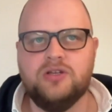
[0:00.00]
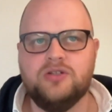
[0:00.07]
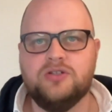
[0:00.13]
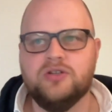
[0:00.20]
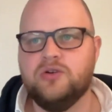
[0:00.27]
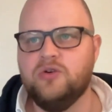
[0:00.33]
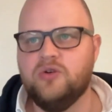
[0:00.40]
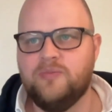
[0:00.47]

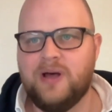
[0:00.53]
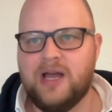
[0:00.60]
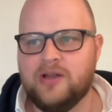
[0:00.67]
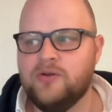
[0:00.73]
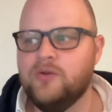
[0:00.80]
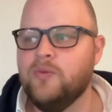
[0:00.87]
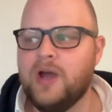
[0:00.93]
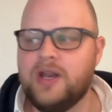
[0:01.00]
call back
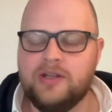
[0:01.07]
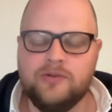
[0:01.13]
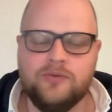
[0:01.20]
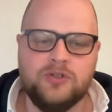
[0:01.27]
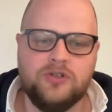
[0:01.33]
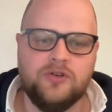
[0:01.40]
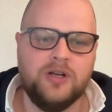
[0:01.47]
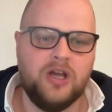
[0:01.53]

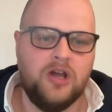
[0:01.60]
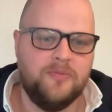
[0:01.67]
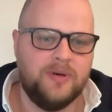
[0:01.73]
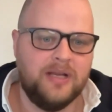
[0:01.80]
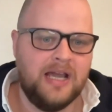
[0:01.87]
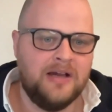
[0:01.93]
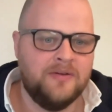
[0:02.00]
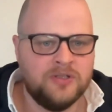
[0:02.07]
during
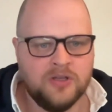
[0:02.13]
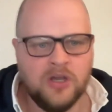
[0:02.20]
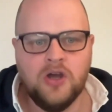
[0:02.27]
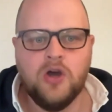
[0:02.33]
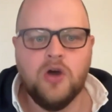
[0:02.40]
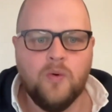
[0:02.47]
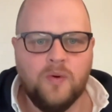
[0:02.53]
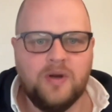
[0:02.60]
opening hours,
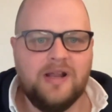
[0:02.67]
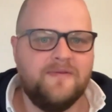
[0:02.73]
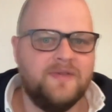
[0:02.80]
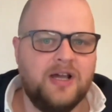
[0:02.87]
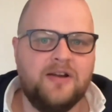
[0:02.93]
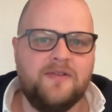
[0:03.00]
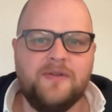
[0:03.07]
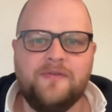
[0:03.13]
whatever
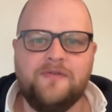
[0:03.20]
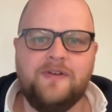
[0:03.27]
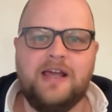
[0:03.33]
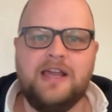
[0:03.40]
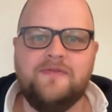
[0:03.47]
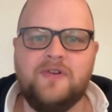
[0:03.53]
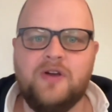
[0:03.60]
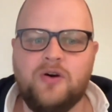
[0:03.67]
kind of the
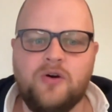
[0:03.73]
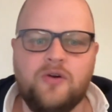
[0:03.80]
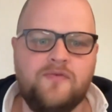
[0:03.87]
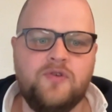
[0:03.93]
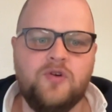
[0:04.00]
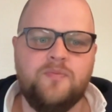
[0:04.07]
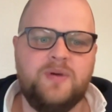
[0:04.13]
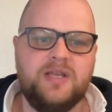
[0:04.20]
flavor of
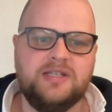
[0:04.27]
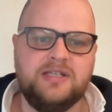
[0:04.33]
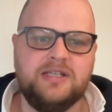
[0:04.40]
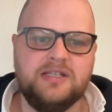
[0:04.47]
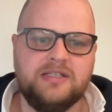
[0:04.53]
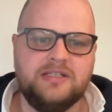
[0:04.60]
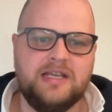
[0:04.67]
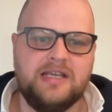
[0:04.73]
your
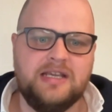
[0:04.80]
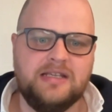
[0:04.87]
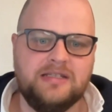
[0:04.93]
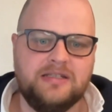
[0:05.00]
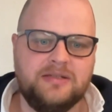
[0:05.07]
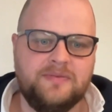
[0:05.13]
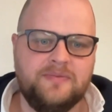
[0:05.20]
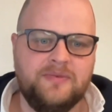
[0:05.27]
business
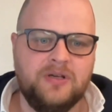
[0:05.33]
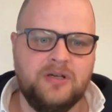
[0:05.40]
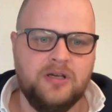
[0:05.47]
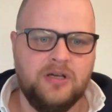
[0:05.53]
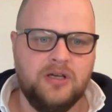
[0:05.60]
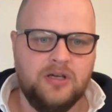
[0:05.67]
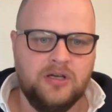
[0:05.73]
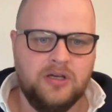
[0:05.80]
is.
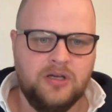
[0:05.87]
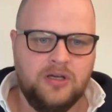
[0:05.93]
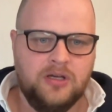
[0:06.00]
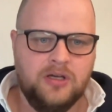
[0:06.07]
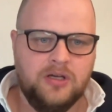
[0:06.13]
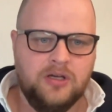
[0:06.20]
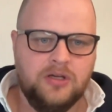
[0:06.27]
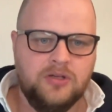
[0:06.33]

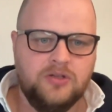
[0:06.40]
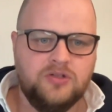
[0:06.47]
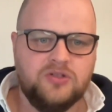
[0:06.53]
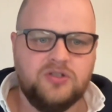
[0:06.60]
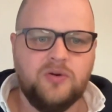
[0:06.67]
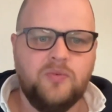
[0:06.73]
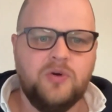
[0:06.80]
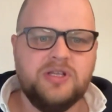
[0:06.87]

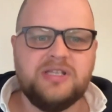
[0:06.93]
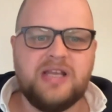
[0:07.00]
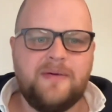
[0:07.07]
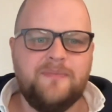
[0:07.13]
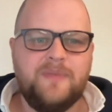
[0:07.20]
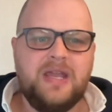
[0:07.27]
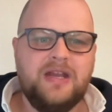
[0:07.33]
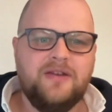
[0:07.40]
So what does that
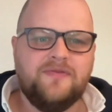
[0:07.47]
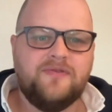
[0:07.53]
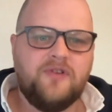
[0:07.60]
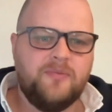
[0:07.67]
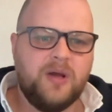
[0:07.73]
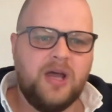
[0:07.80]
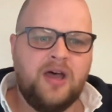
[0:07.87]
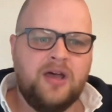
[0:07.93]
mean
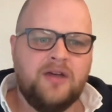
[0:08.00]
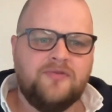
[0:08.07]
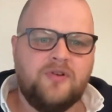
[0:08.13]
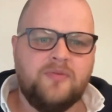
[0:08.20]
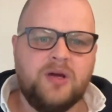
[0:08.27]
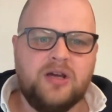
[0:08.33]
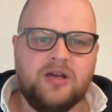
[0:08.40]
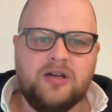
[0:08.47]
from
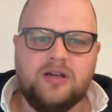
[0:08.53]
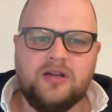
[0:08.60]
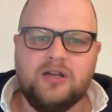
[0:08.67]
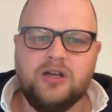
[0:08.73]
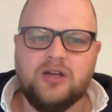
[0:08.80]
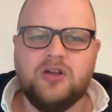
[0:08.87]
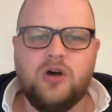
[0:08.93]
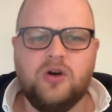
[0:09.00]
a
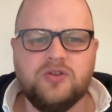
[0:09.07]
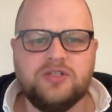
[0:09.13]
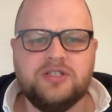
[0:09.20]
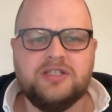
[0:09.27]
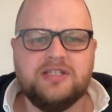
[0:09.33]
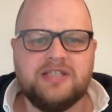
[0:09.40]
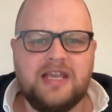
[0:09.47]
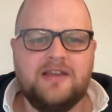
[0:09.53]
cost
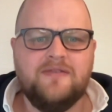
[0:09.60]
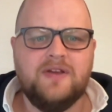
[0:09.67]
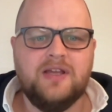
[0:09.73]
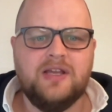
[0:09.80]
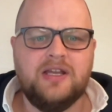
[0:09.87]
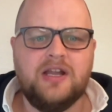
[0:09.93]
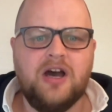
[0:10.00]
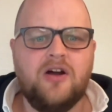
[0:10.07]

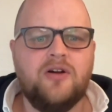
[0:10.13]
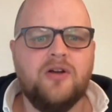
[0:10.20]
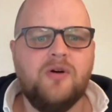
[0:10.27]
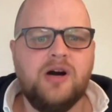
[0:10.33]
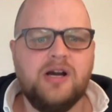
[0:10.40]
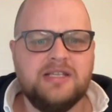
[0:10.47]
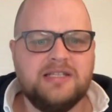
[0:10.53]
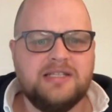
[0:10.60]
saving and
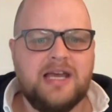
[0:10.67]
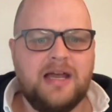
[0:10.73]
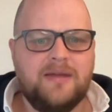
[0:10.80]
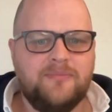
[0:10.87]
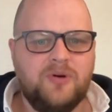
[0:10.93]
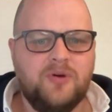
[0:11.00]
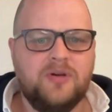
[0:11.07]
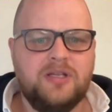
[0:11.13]
ROI
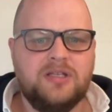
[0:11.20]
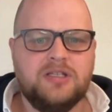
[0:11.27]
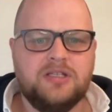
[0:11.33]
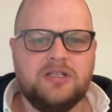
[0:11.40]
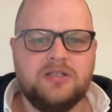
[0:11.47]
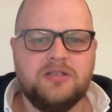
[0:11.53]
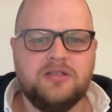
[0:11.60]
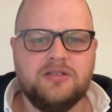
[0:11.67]

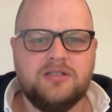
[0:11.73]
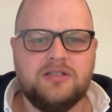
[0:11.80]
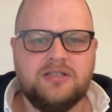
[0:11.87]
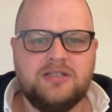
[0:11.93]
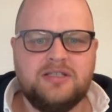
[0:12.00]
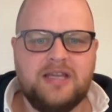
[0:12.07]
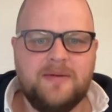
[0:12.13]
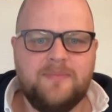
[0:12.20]
standpoint?
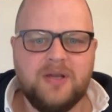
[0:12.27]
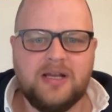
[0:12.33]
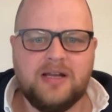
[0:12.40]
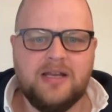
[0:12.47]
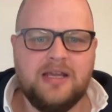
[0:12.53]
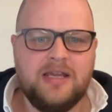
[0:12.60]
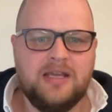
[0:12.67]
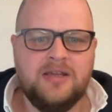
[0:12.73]

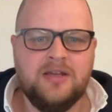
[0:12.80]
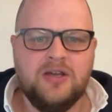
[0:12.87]
Typically,